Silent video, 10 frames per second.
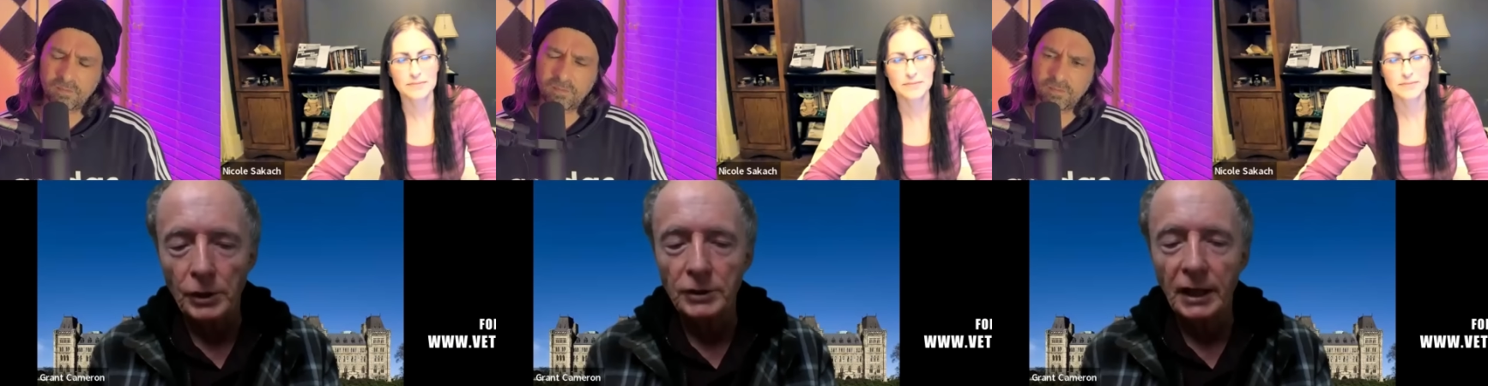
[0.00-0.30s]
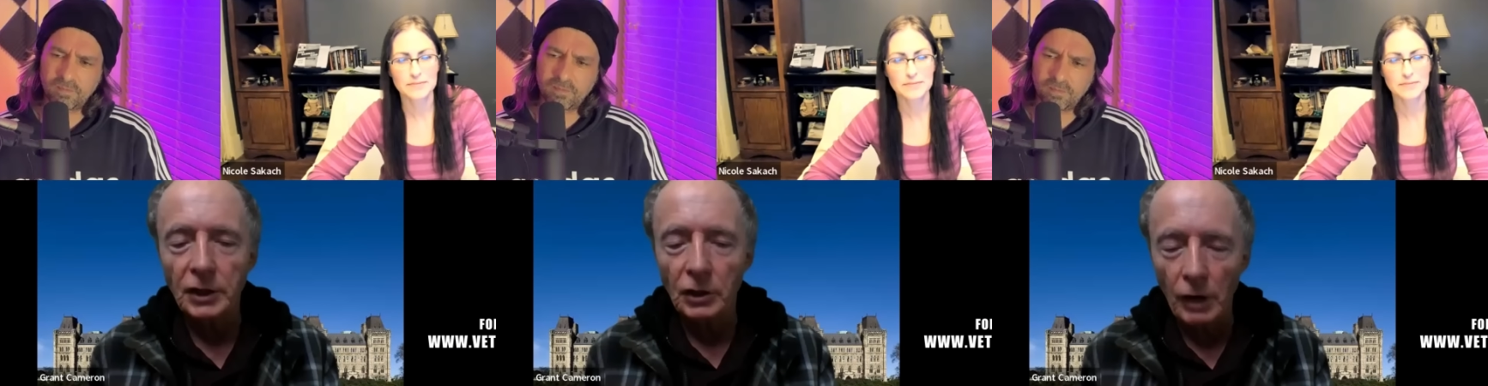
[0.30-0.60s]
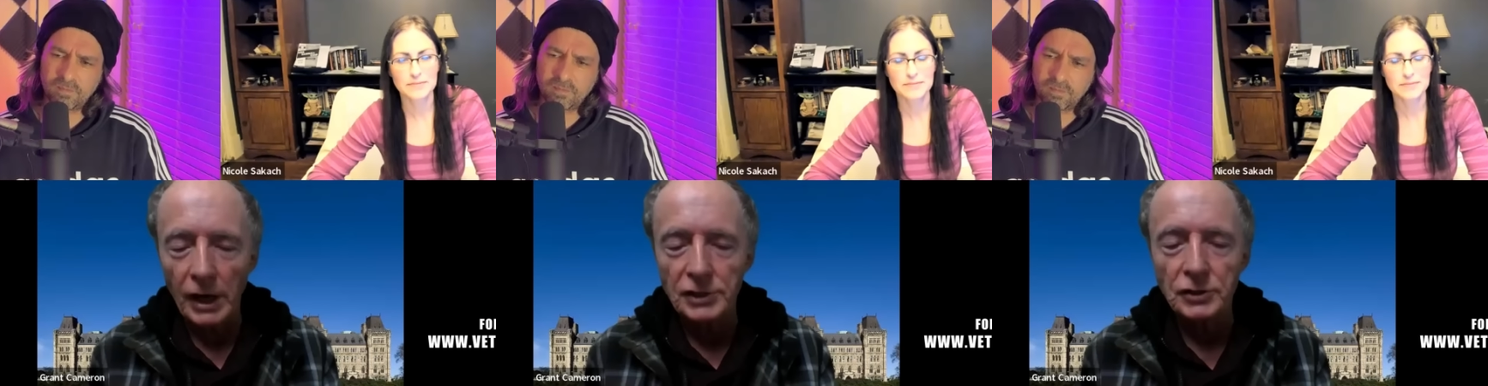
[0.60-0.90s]
Speaker 1: You take the
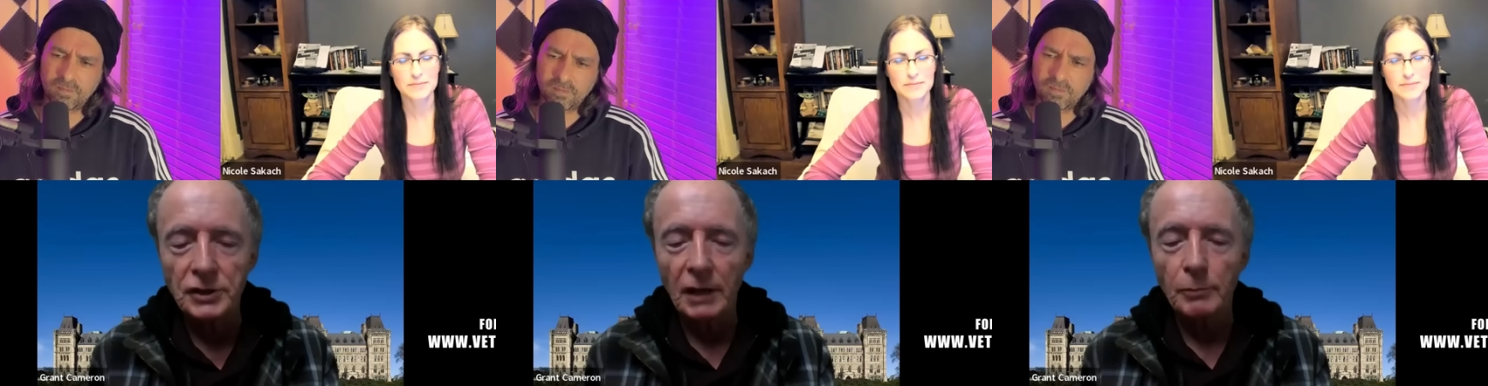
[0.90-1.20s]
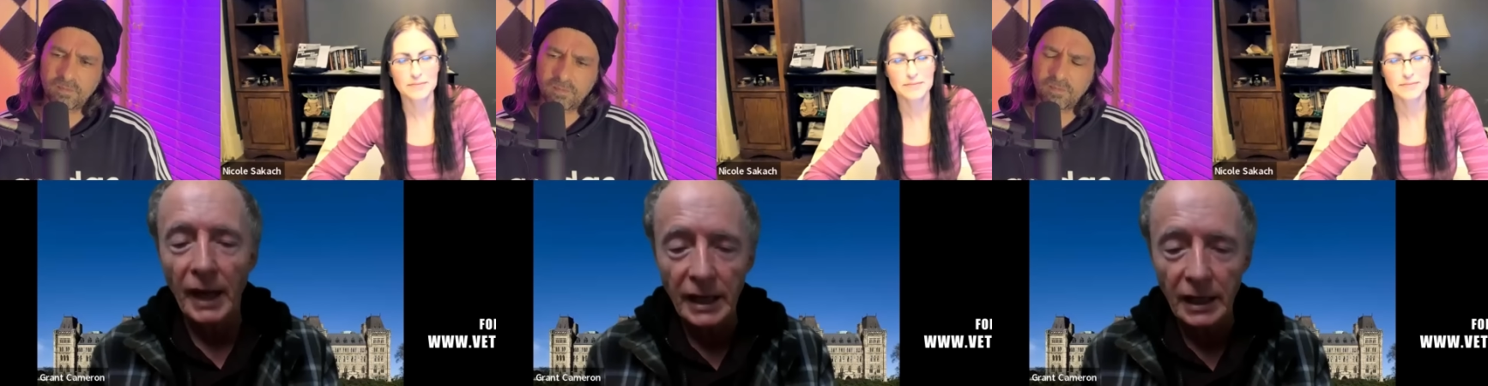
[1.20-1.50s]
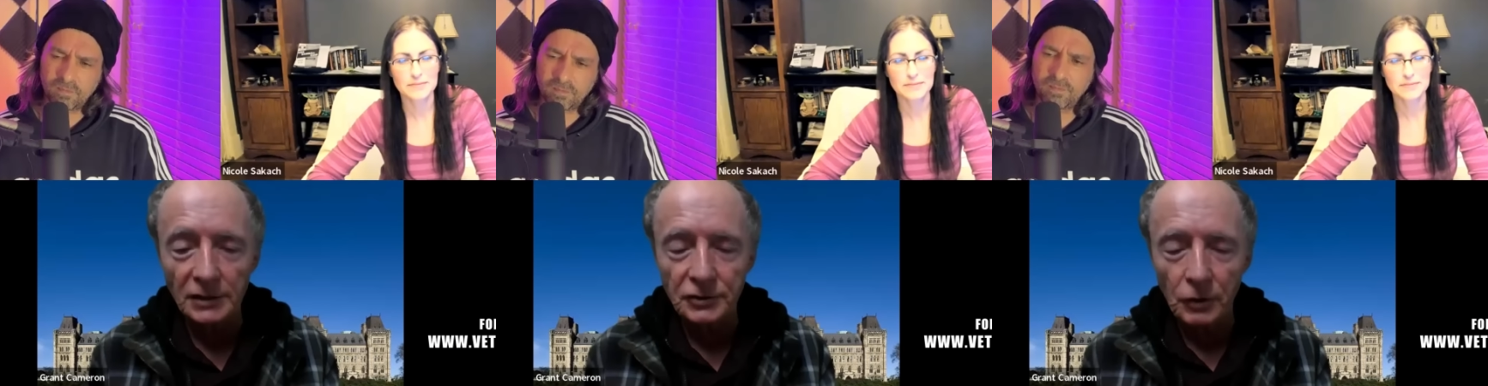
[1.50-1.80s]
Grays, you take Betty
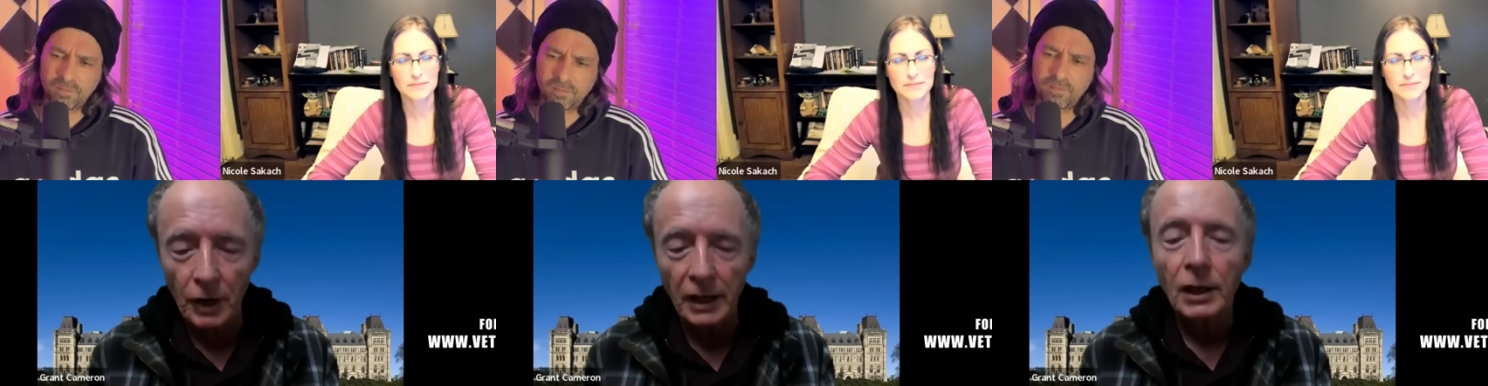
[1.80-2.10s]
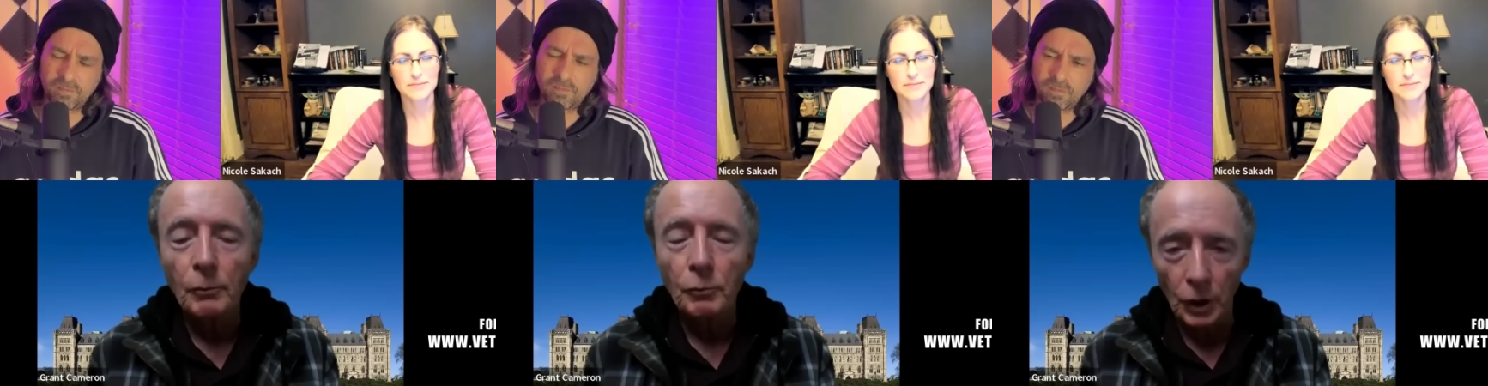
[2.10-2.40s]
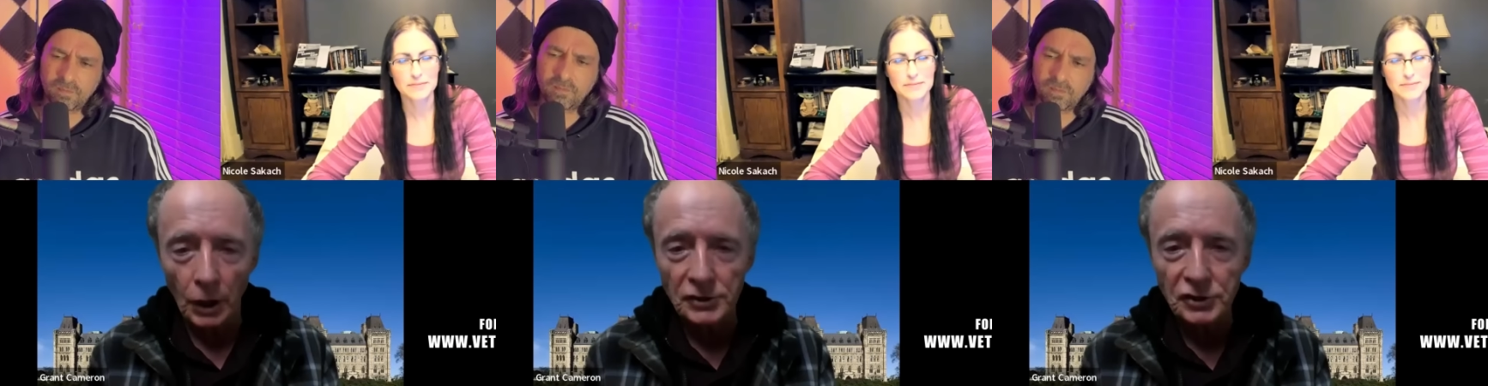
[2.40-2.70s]
Hill's Gray, put
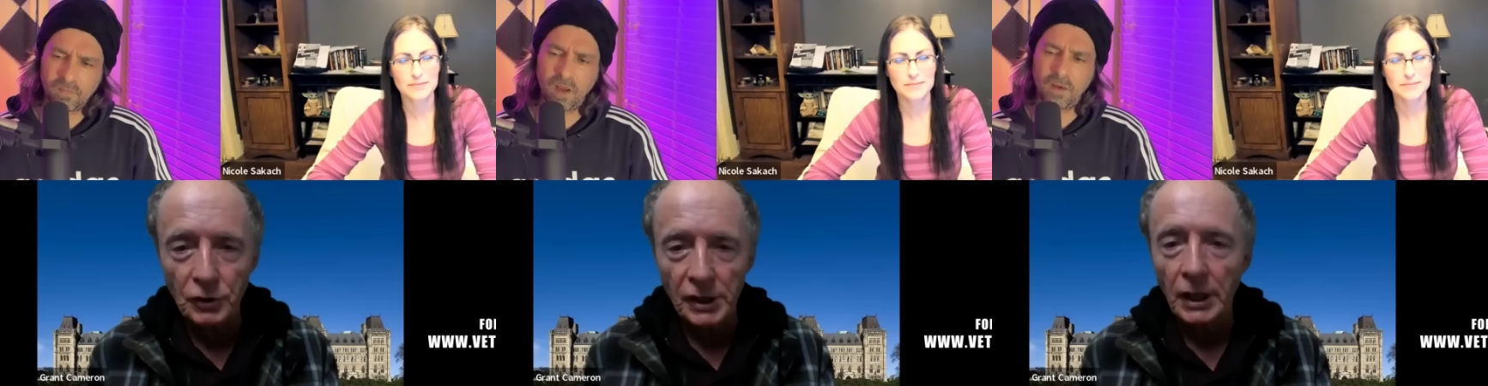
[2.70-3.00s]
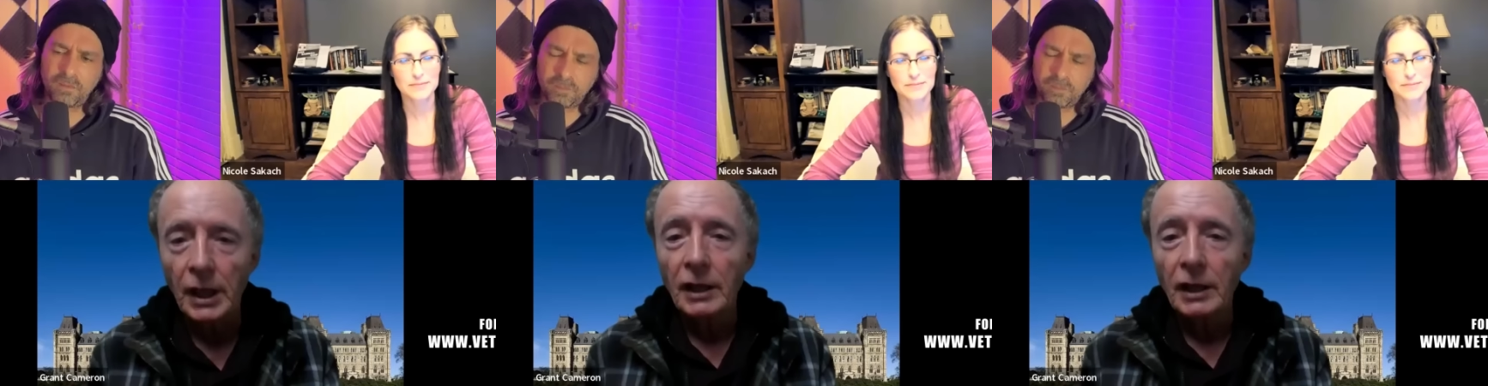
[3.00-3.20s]
it on the screen. Yeah.